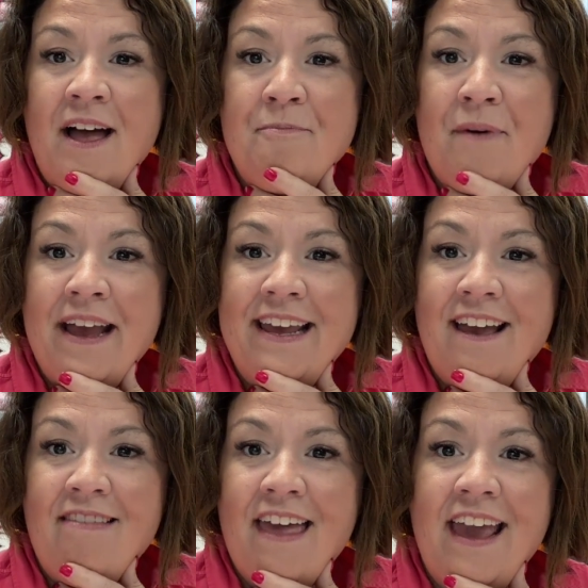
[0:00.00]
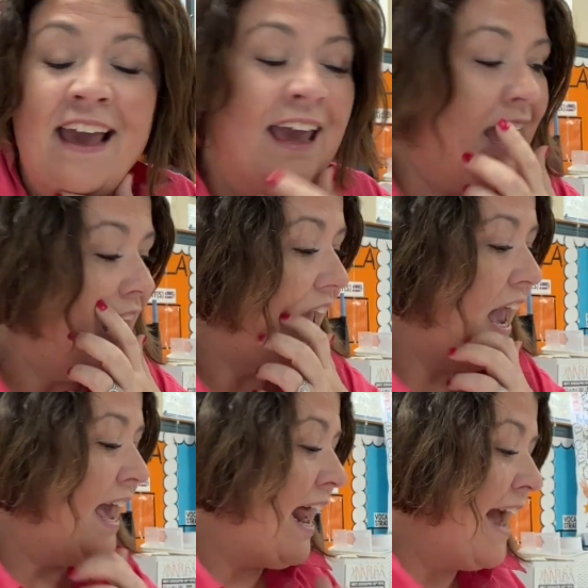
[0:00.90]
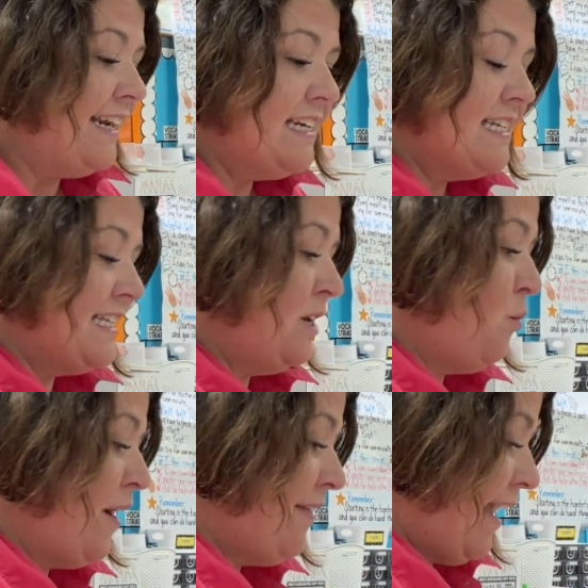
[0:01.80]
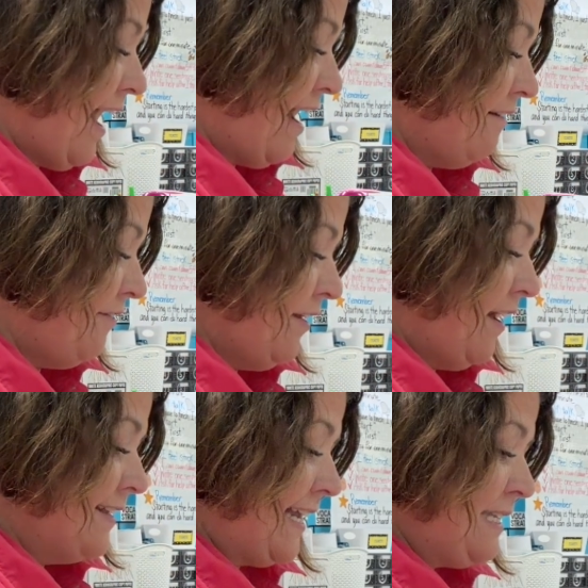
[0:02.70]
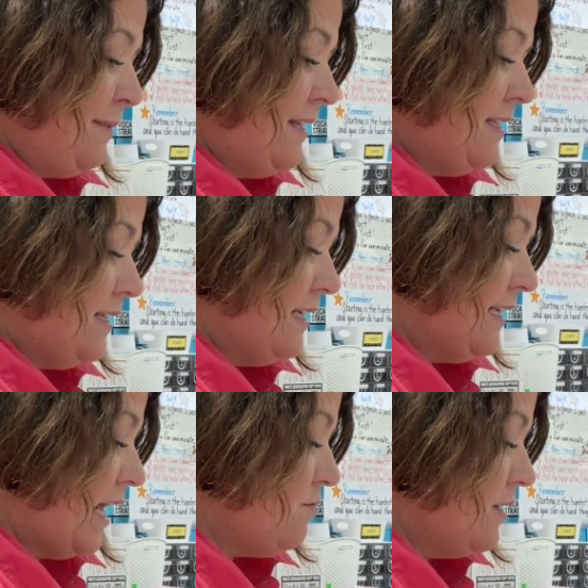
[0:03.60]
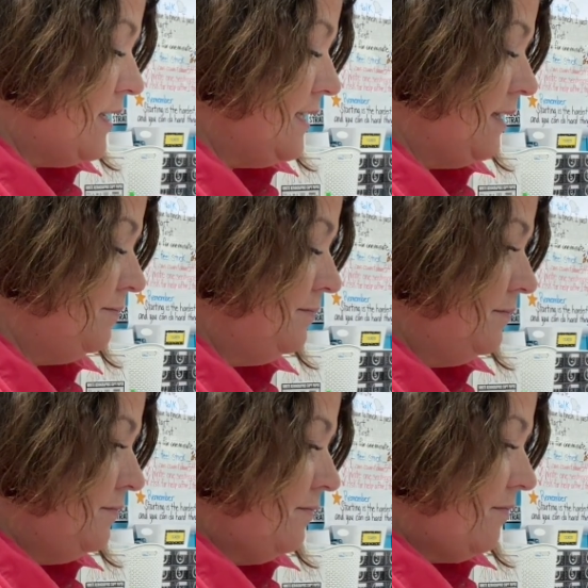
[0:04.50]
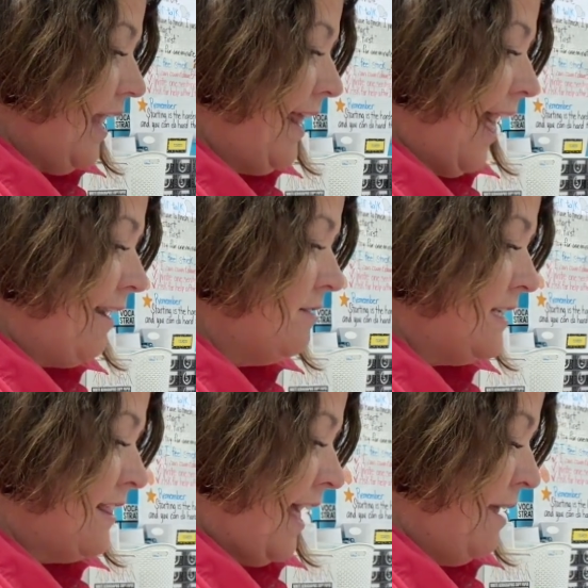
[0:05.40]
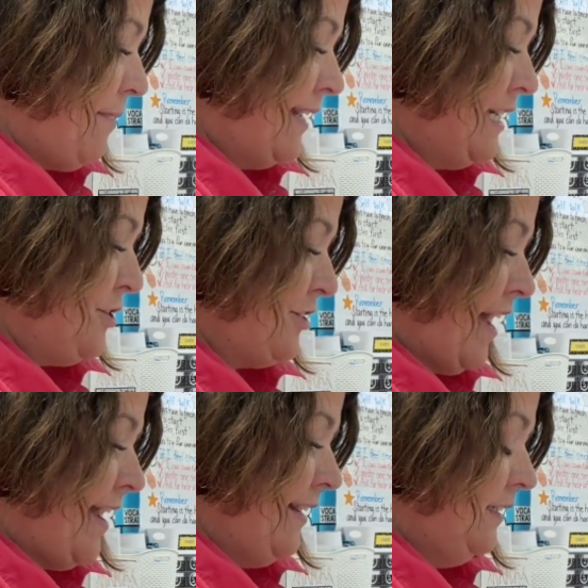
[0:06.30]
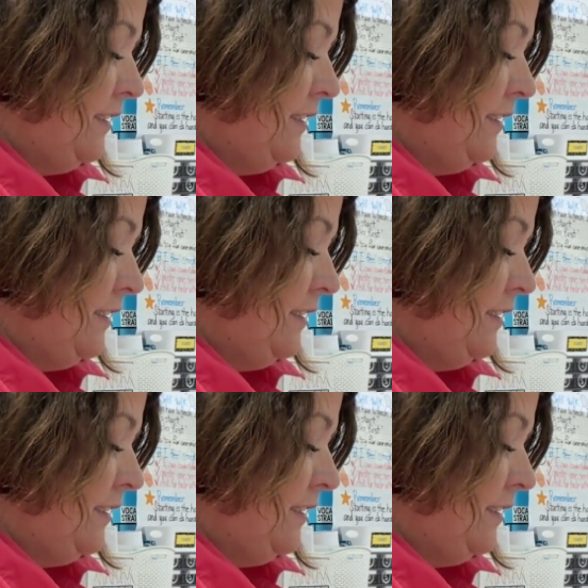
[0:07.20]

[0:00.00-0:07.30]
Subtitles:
my ELA, and I need to see where they have the lessons scheduled, and I don't see that in my teacher's guide.